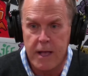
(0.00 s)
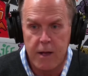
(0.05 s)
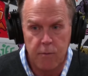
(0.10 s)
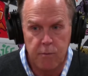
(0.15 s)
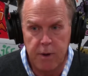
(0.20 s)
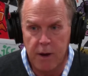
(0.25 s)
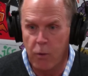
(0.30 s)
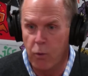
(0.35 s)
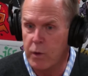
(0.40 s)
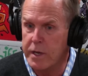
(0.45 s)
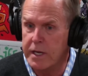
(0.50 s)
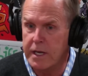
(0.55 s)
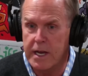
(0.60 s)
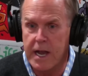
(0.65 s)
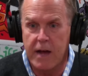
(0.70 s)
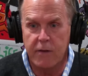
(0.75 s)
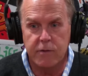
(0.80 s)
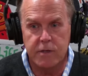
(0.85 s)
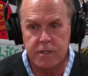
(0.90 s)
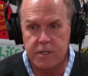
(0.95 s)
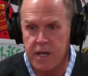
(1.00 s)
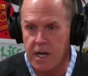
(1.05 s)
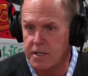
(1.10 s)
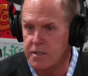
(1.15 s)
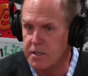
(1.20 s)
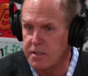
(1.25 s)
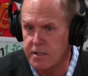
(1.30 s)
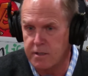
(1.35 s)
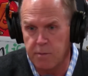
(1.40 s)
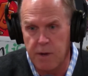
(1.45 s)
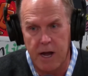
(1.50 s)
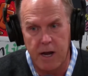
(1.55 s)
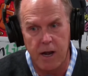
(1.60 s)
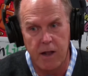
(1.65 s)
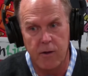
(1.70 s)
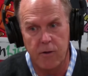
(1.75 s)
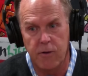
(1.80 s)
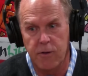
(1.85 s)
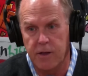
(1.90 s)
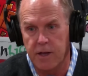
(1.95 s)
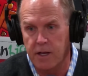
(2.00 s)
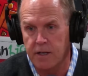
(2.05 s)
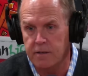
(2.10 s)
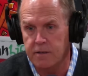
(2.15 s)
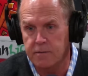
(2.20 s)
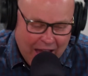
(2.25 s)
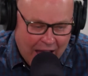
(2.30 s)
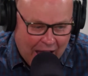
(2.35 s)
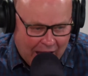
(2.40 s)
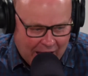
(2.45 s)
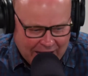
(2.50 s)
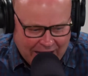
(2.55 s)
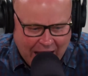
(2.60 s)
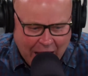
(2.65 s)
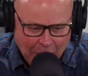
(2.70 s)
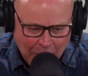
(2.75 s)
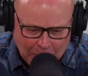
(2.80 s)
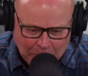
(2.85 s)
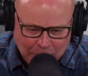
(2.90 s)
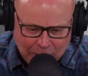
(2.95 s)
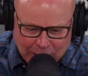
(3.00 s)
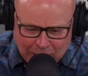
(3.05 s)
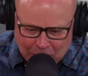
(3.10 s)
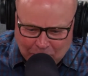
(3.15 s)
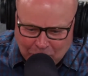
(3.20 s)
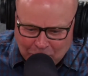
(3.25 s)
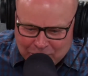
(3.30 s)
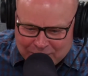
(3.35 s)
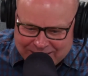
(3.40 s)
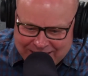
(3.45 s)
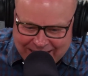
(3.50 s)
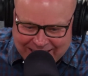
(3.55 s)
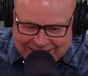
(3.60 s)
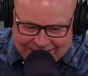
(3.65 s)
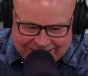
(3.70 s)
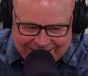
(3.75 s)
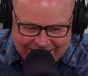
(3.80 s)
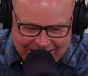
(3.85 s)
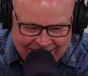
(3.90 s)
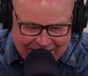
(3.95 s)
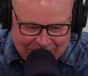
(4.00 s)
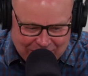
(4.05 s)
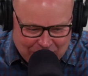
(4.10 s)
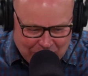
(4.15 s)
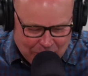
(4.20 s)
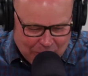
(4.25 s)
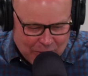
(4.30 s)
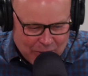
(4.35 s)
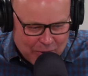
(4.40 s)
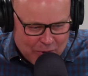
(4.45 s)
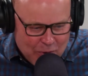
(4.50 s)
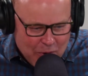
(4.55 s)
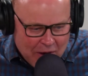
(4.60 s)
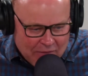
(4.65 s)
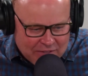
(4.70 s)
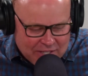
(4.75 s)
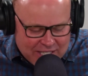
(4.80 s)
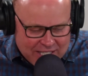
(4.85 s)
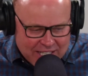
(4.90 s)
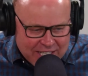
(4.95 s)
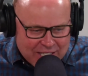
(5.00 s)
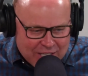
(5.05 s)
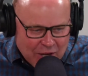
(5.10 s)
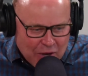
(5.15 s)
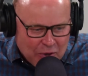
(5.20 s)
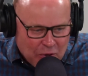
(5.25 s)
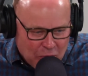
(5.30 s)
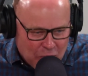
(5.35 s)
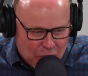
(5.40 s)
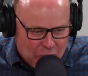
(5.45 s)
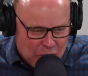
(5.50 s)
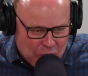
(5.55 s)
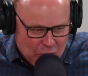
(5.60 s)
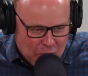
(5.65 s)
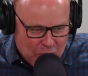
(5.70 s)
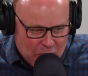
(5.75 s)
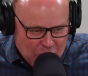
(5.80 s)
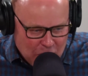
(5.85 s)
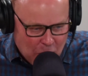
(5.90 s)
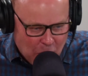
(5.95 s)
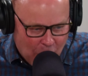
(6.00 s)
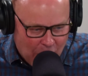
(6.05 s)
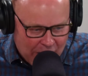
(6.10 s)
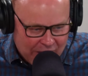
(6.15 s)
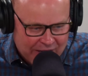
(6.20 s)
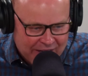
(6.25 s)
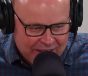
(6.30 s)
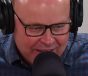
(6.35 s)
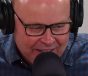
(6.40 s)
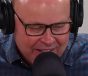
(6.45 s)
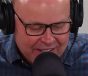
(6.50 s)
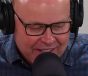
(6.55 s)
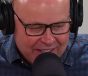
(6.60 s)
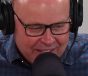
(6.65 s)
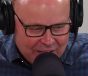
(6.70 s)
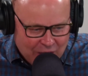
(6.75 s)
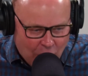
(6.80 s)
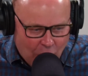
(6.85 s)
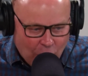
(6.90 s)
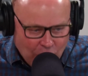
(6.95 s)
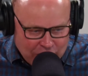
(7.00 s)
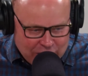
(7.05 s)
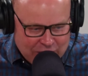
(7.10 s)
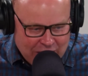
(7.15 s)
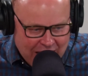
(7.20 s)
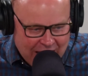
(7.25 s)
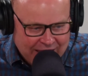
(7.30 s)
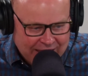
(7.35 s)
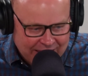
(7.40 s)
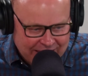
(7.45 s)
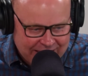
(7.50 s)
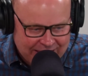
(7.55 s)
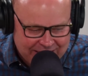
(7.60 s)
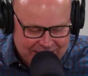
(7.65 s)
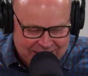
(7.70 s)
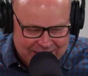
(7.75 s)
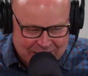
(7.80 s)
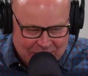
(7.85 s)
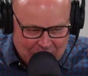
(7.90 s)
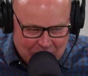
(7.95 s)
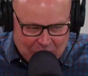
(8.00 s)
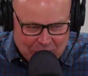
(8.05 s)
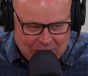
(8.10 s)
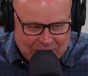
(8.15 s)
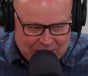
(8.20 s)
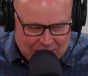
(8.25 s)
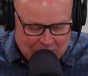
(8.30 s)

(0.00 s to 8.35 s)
but we can have discussions about other things. And how applicable is that today? You have 631 college athletes, in the